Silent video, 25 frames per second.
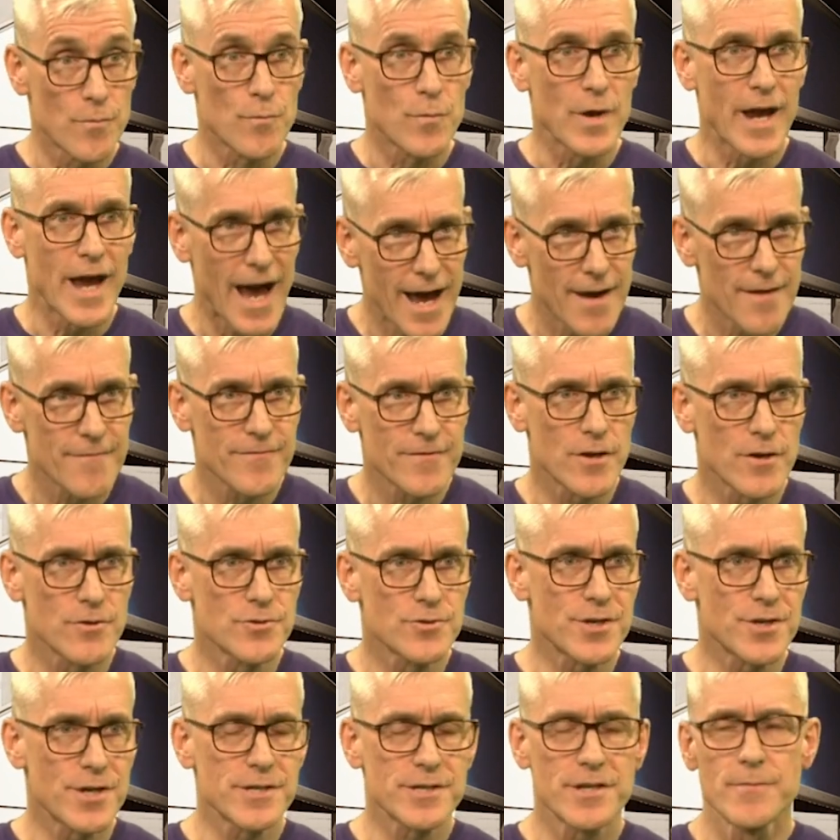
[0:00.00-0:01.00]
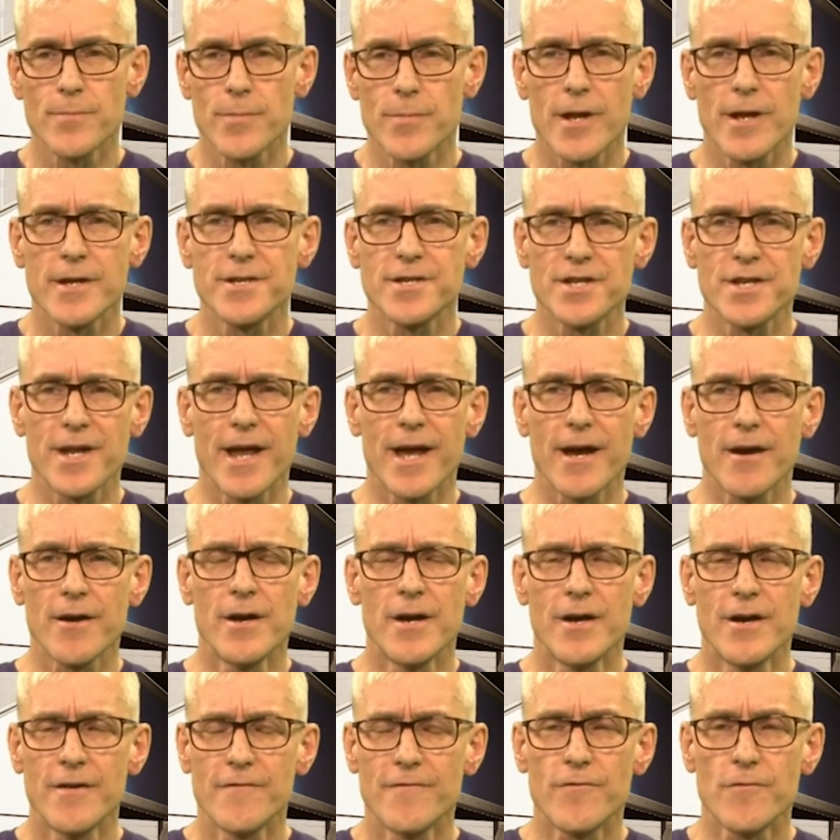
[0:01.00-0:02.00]
And we have contracts in place now
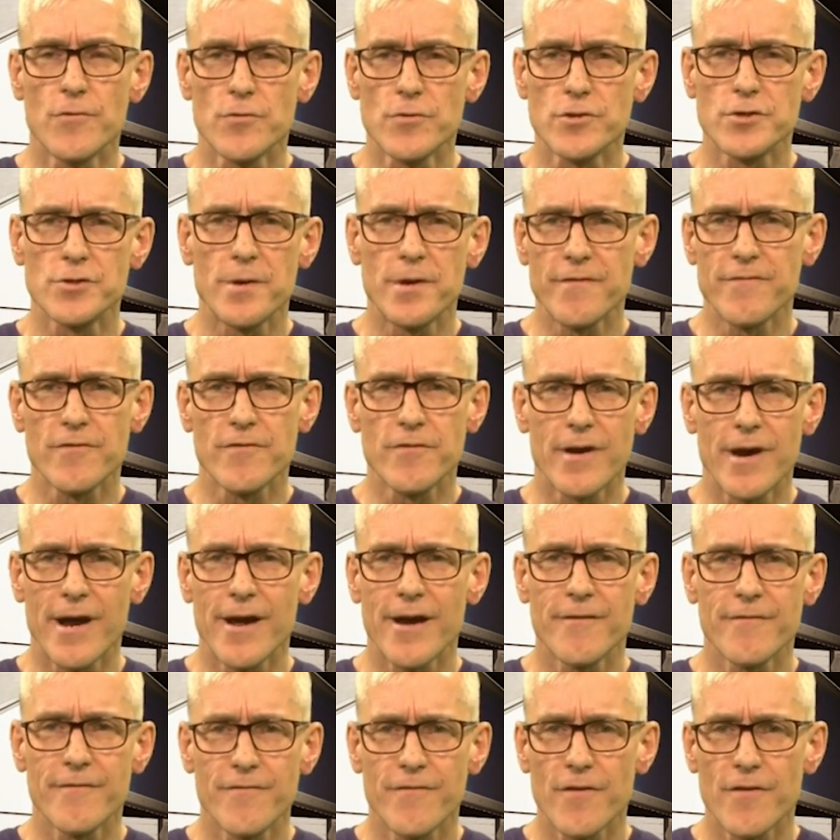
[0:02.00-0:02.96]
for 24-hour,